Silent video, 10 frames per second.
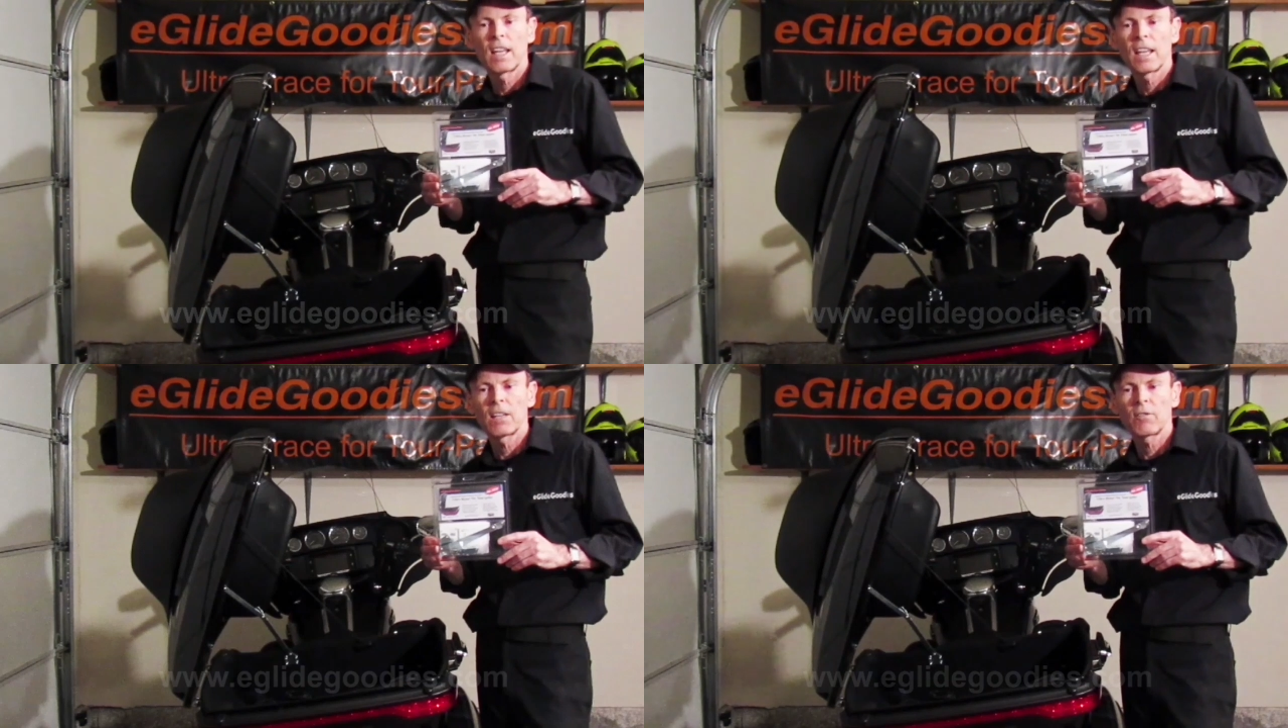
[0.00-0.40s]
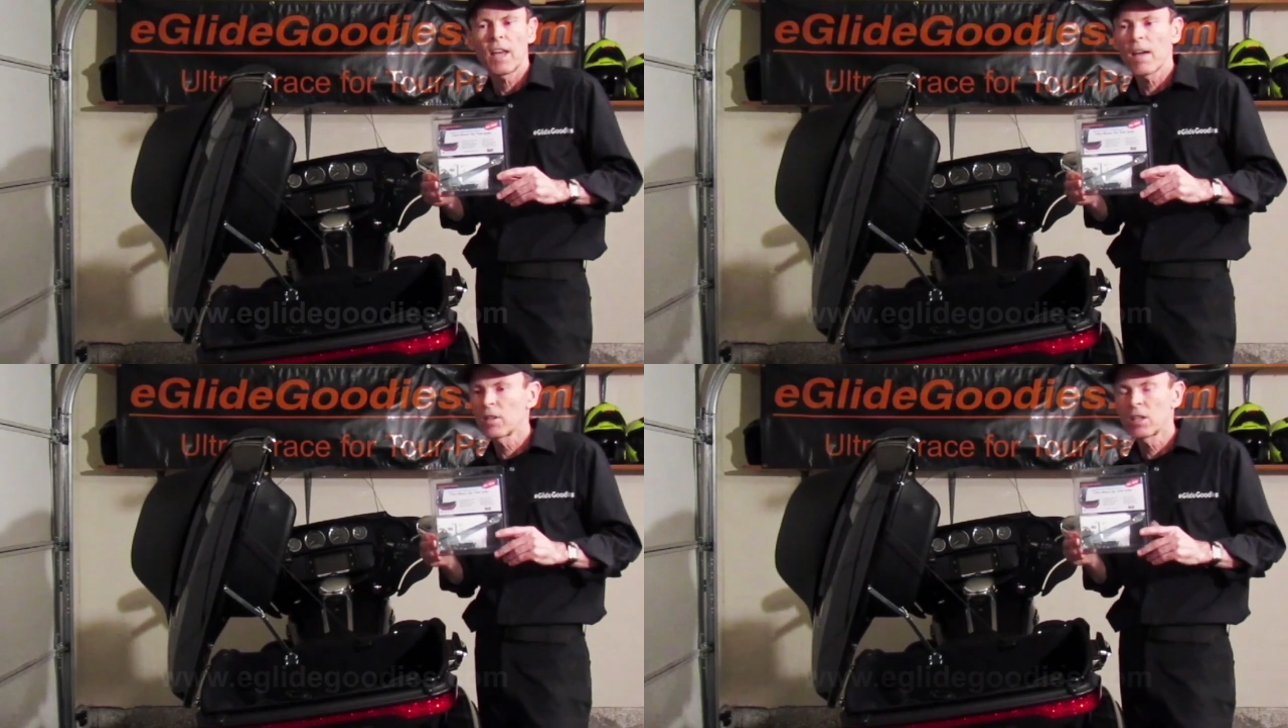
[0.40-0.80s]
And if you
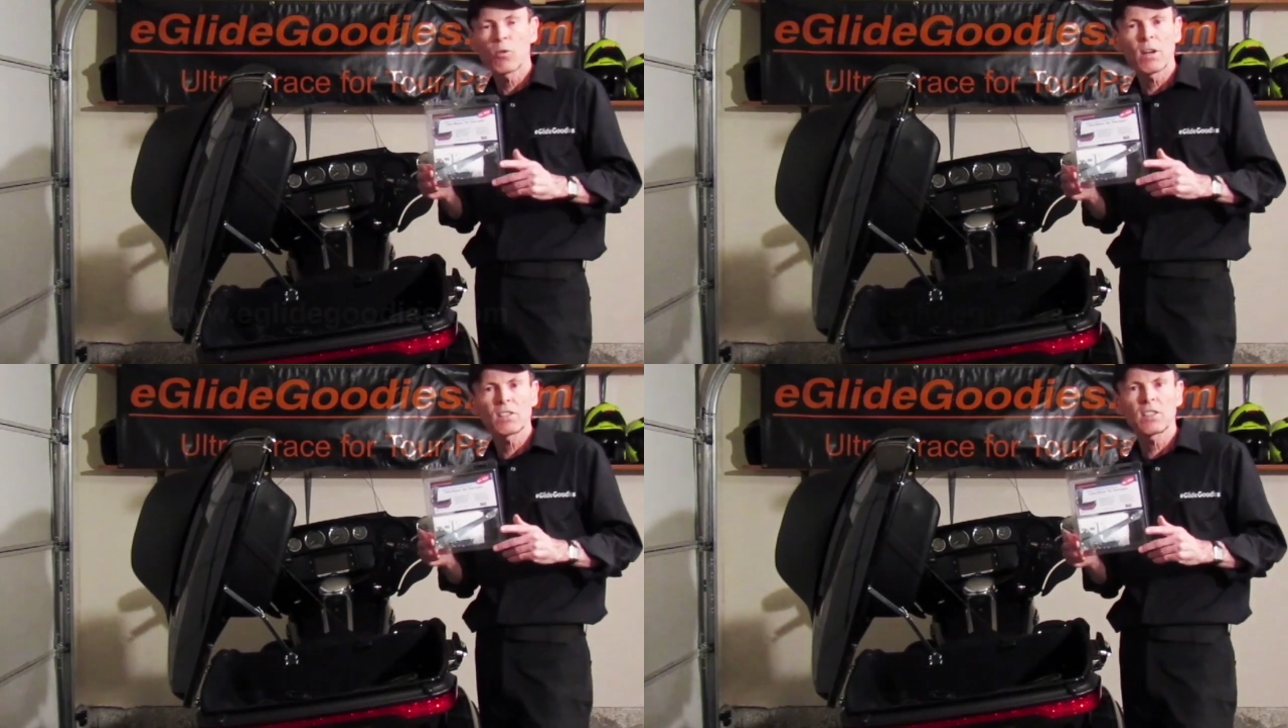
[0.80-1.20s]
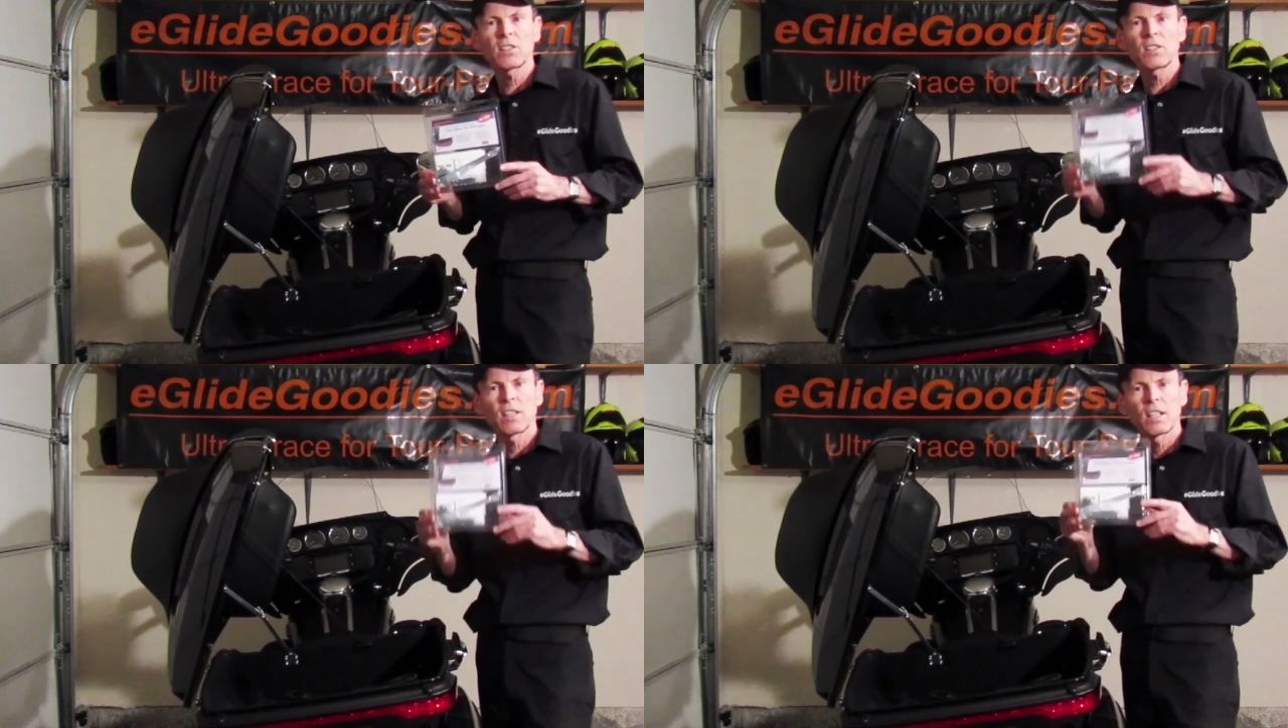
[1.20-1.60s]
have any
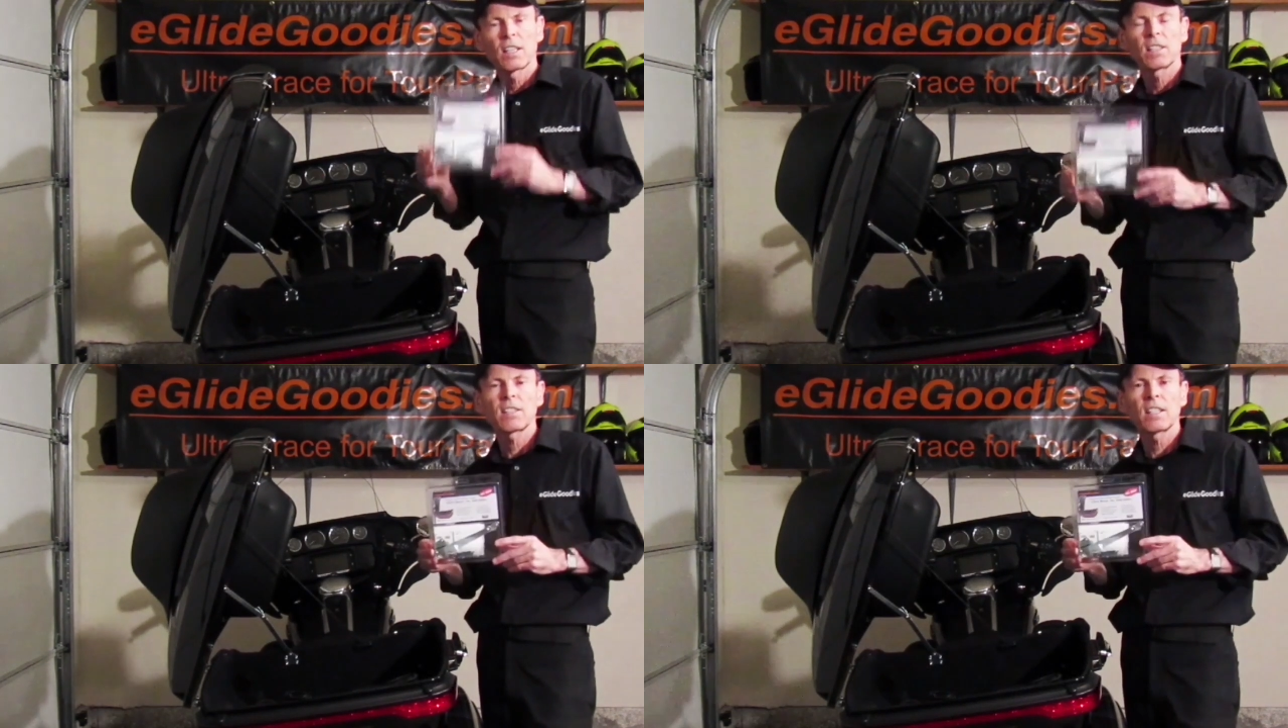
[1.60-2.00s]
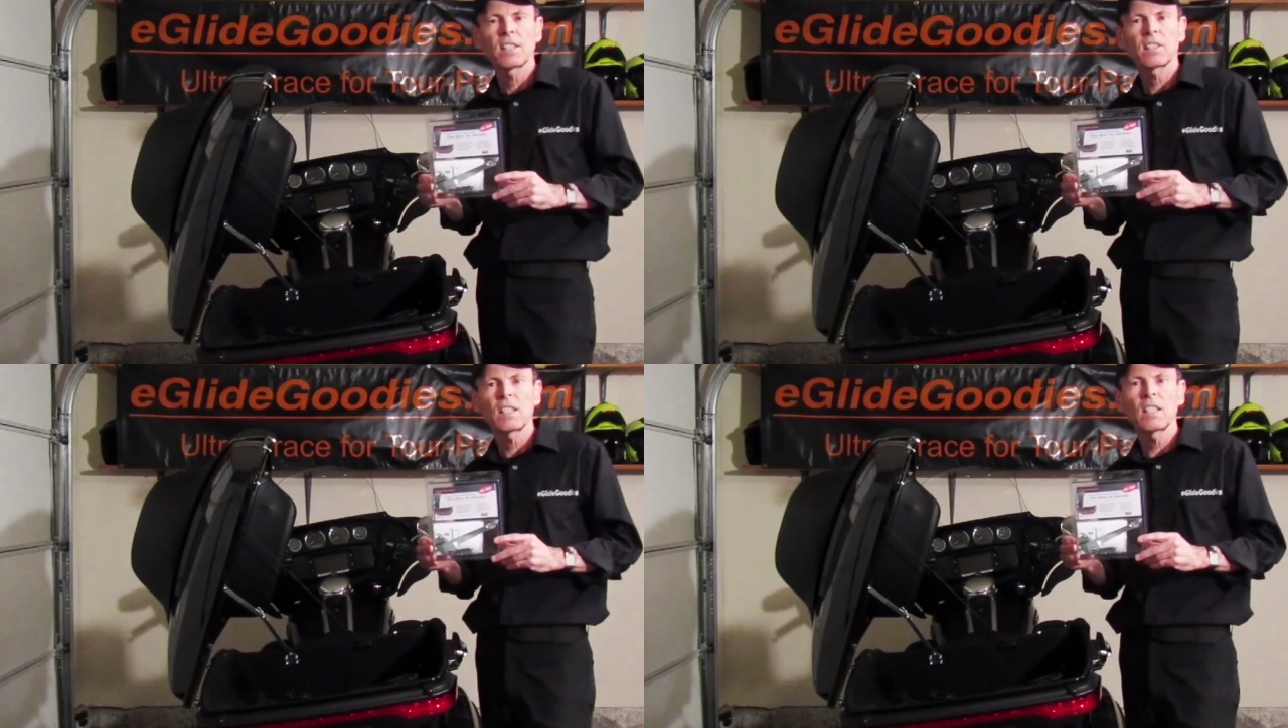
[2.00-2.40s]
questions, send
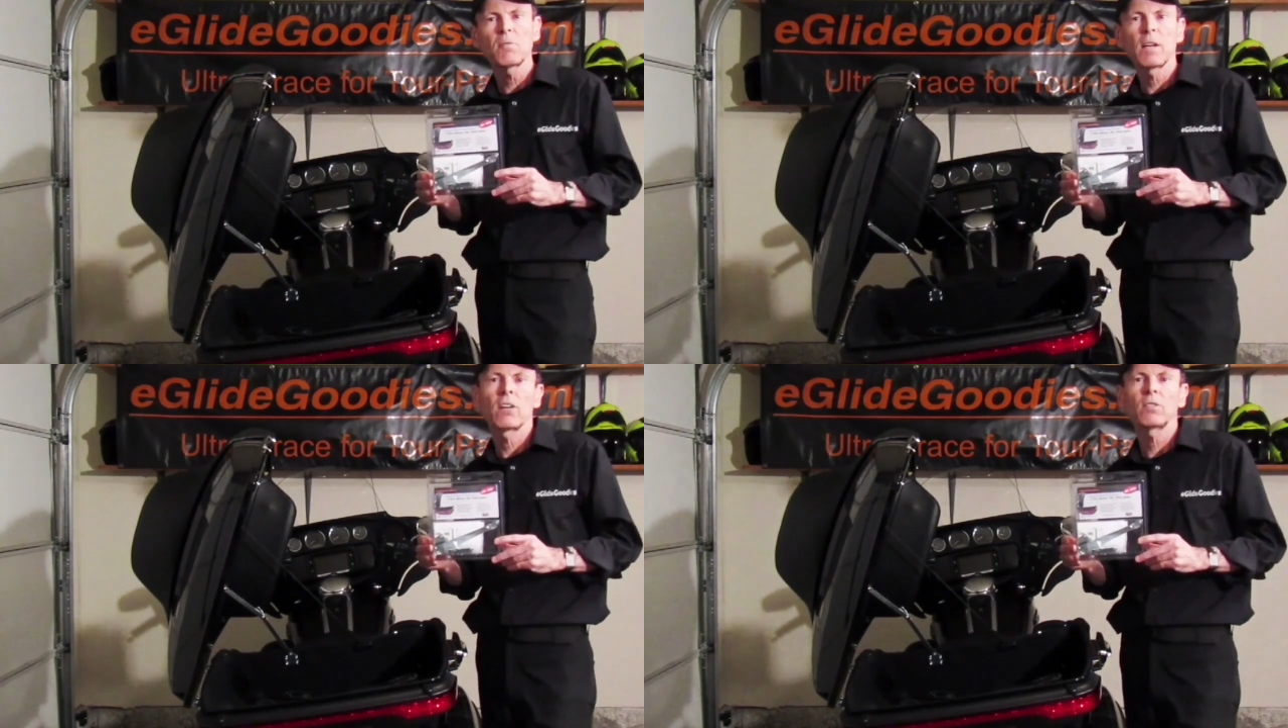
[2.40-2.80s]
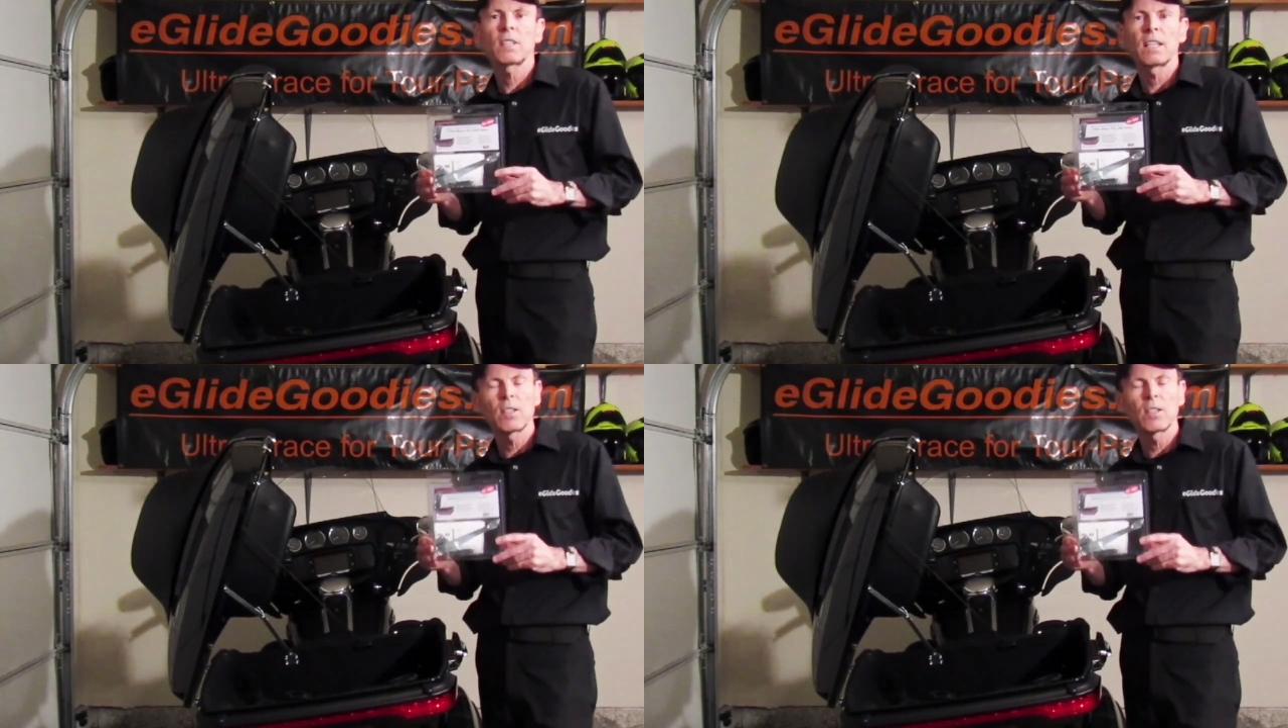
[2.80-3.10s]
us an email to